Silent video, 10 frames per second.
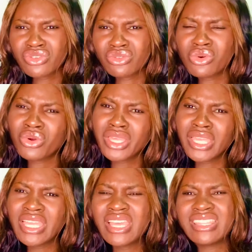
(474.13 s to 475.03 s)
Okay,
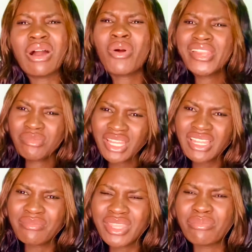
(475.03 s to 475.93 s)
now white man named
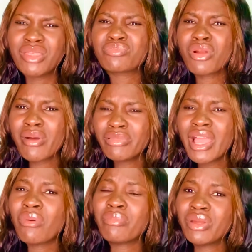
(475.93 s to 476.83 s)
them, but probably our
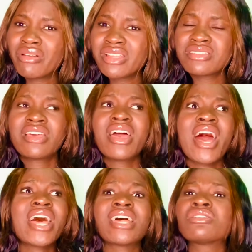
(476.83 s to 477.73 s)
parents had
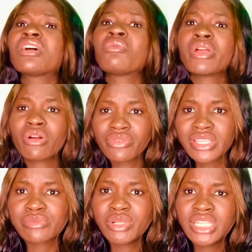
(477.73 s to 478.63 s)
another way of
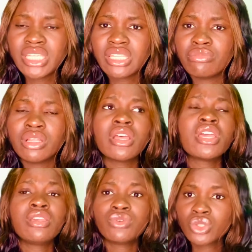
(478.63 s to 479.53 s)
explaining it. But if
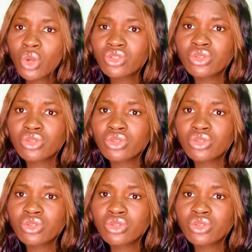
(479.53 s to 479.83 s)
you talk to your